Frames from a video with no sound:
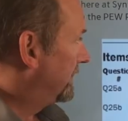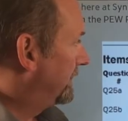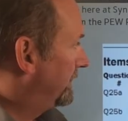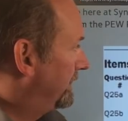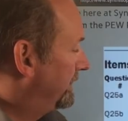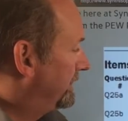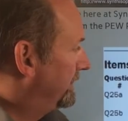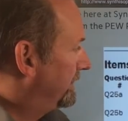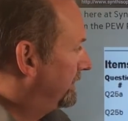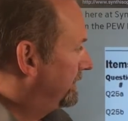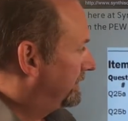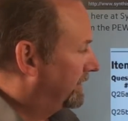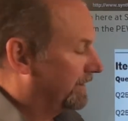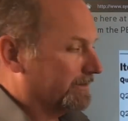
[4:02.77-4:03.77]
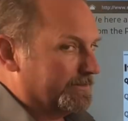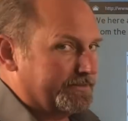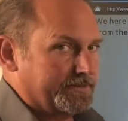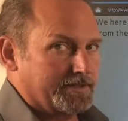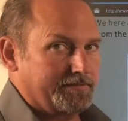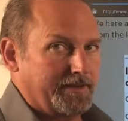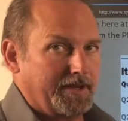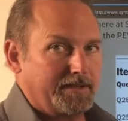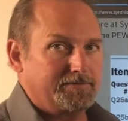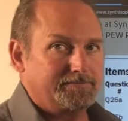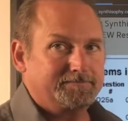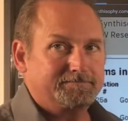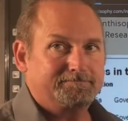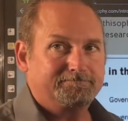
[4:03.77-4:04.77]
Consistency Scale survey.
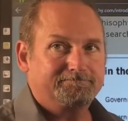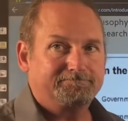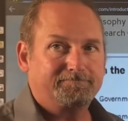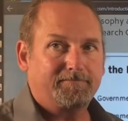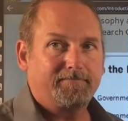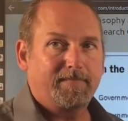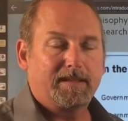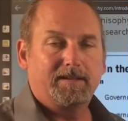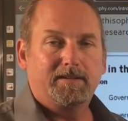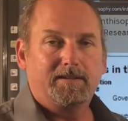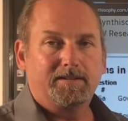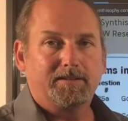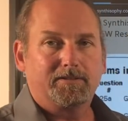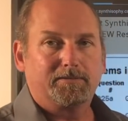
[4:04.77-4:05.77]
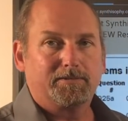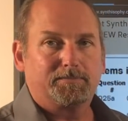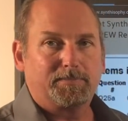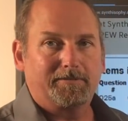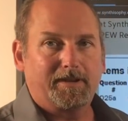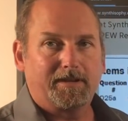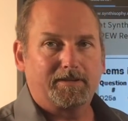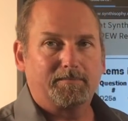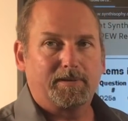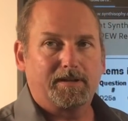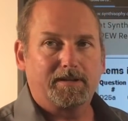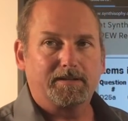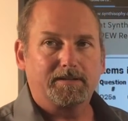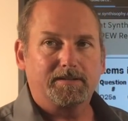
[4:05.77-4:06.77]
This was provided
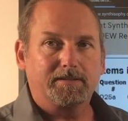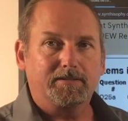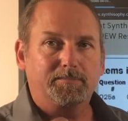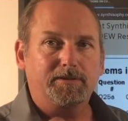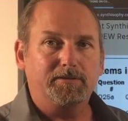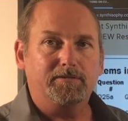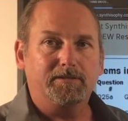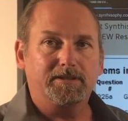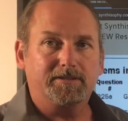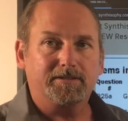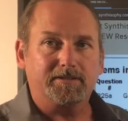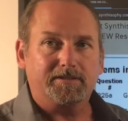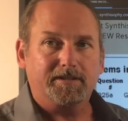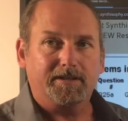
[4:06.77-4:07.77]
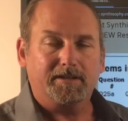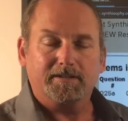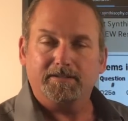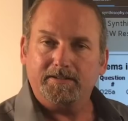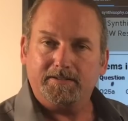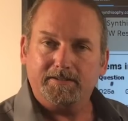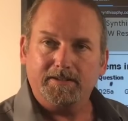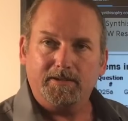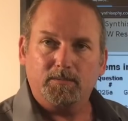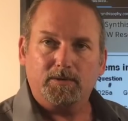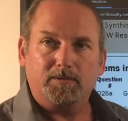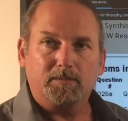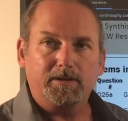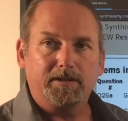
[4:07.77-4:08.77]
by the Pew Research Center to see
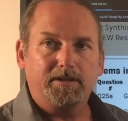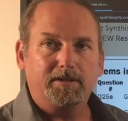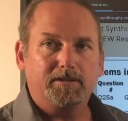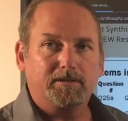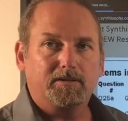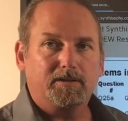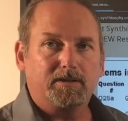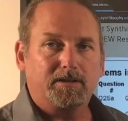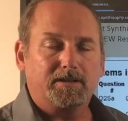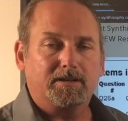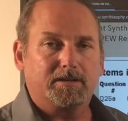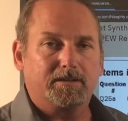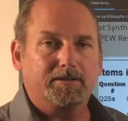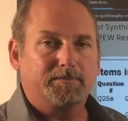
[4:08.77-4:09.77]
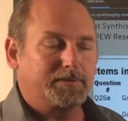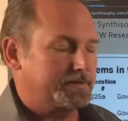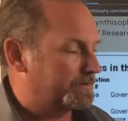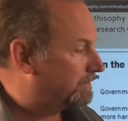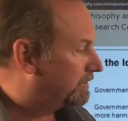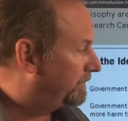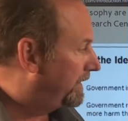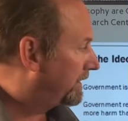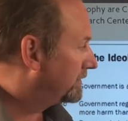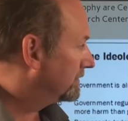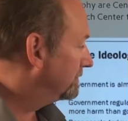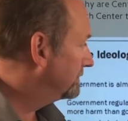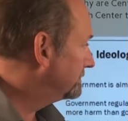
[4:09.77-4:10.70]
where we are on the political spectrum.